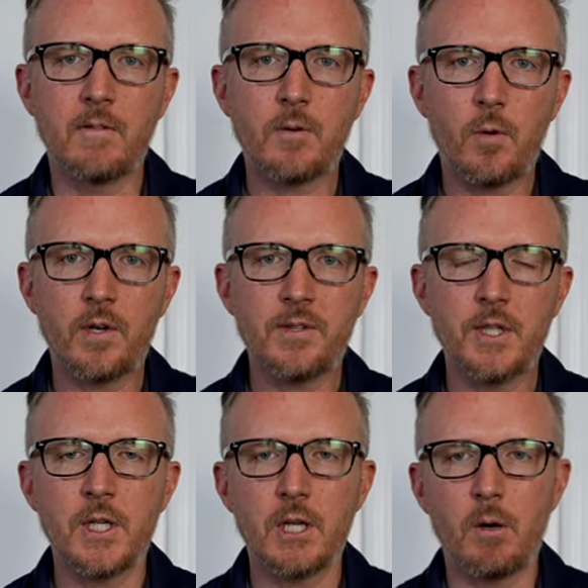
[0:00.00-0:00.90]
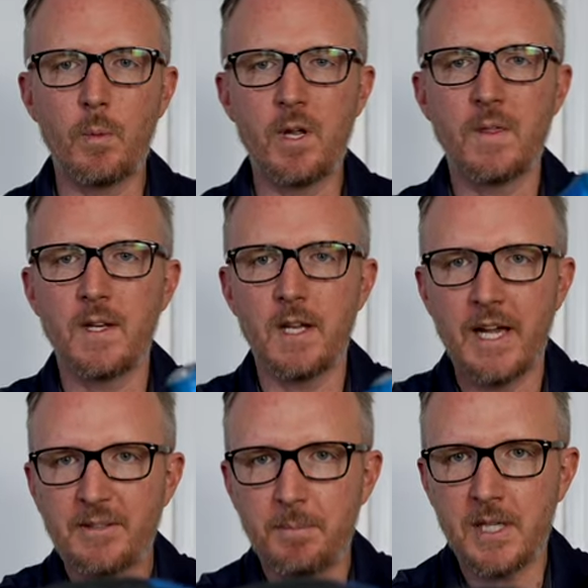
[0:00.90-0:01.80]
of course, you can go with an
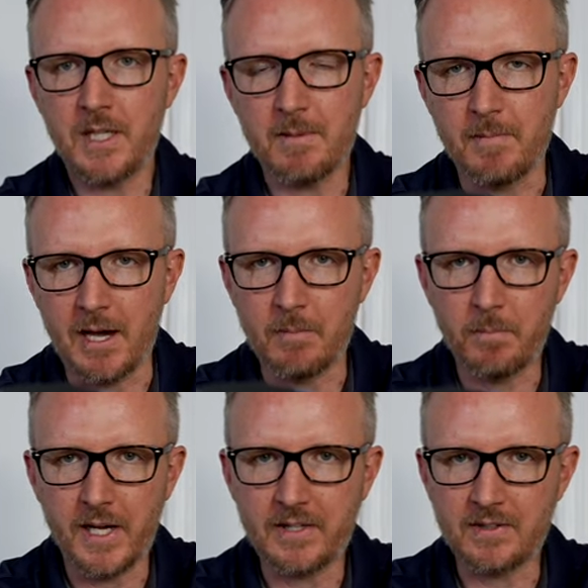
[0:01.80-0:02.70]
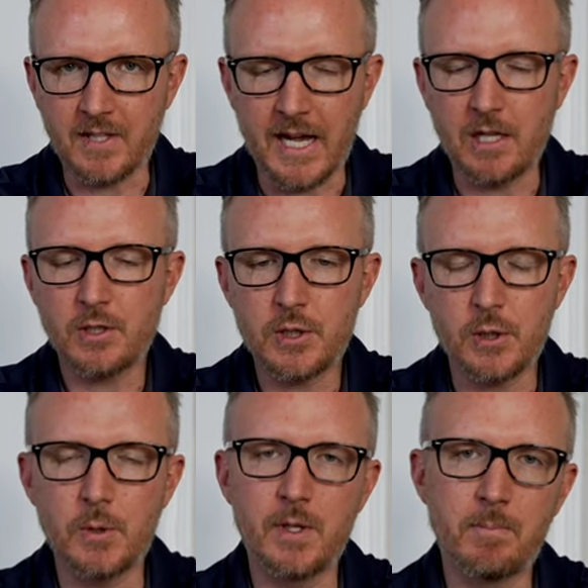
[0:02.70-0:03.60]
SPD mountain bike style
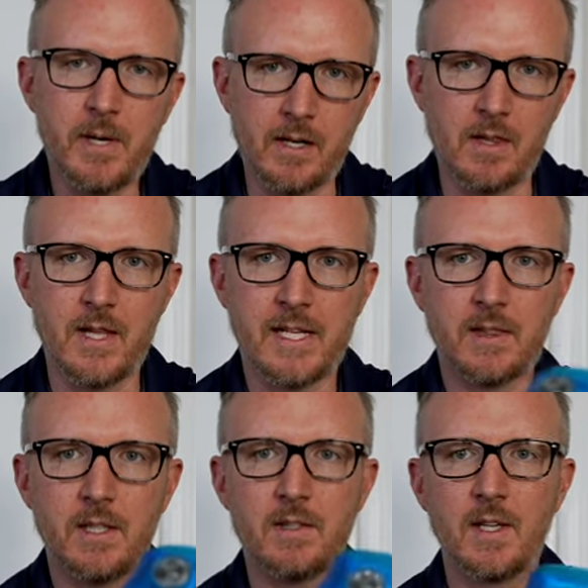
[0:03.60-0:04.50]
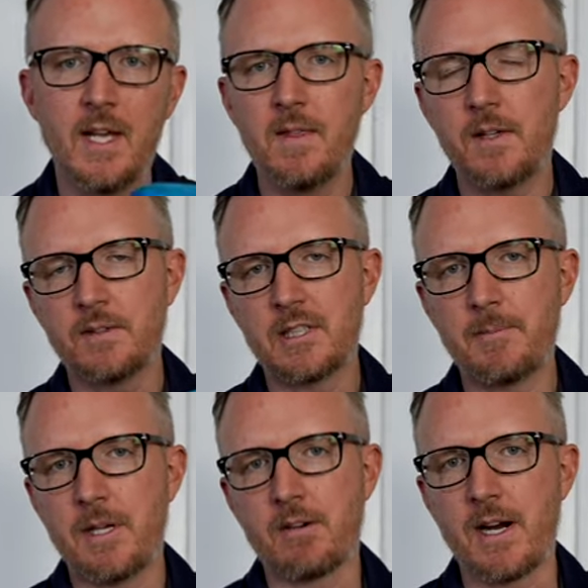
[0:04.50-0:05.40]
shoe and pedal like this. This is going to
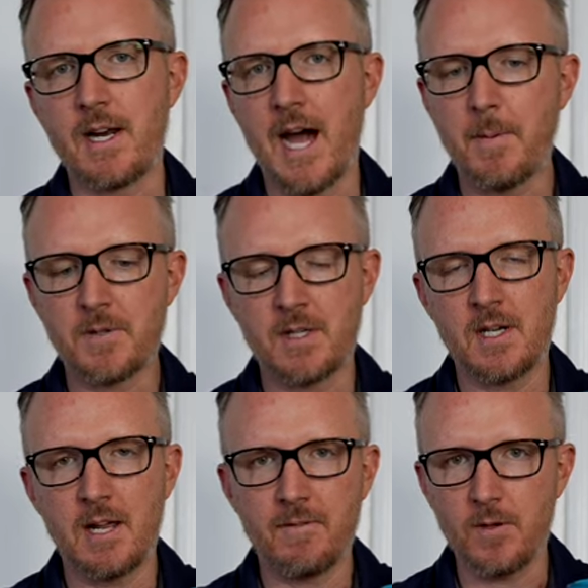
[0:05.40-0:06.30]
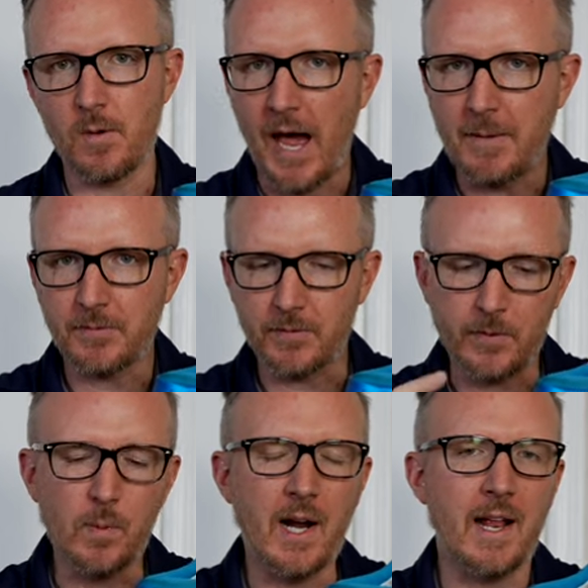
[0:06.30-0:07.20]
be a great option if you
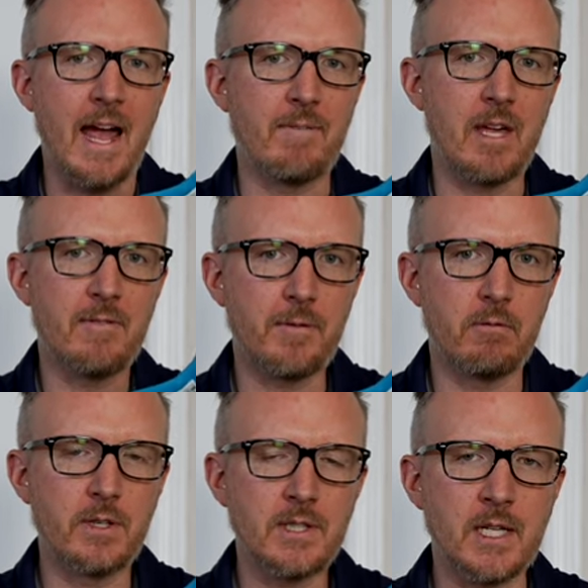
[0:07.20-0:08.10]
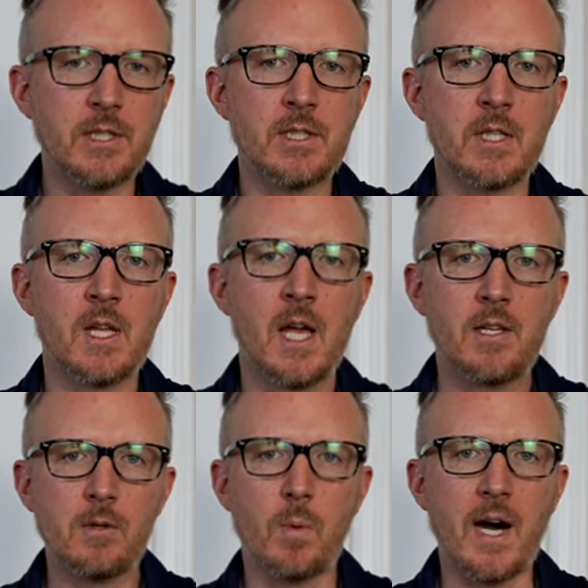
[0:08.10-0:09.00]
absolutely want to have that foot retention.
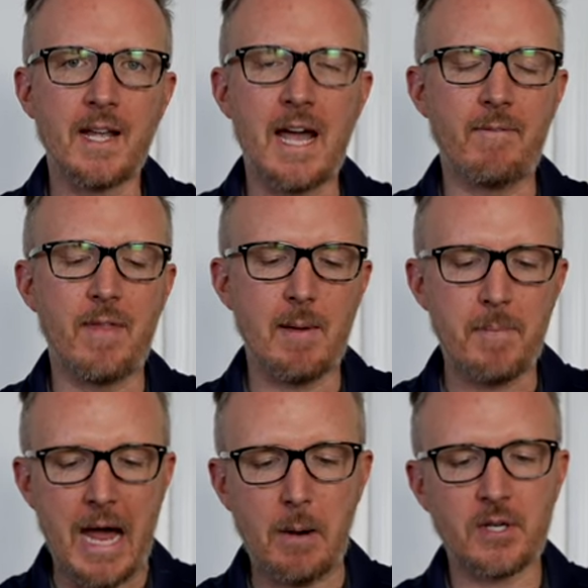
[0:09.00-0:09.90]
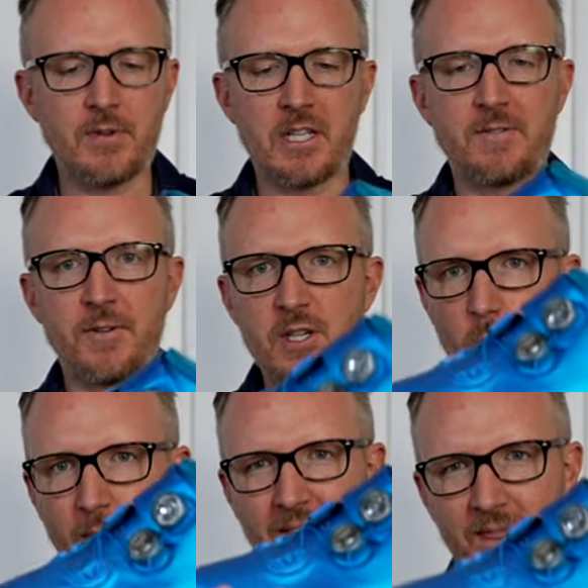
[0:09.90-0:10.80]
You want to have that power transfer. You
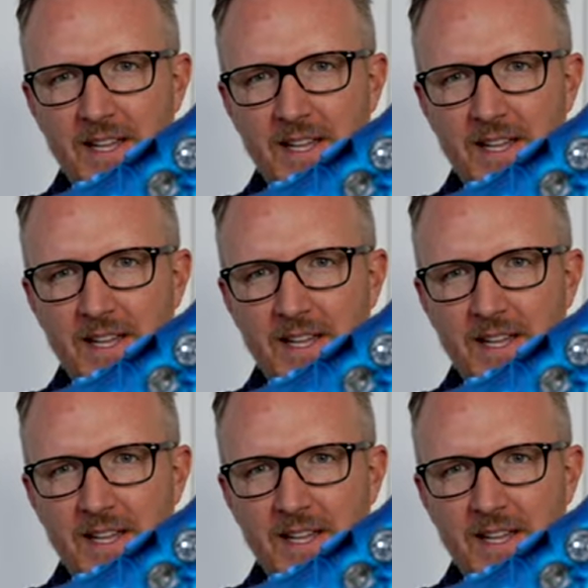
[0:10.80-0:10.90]
want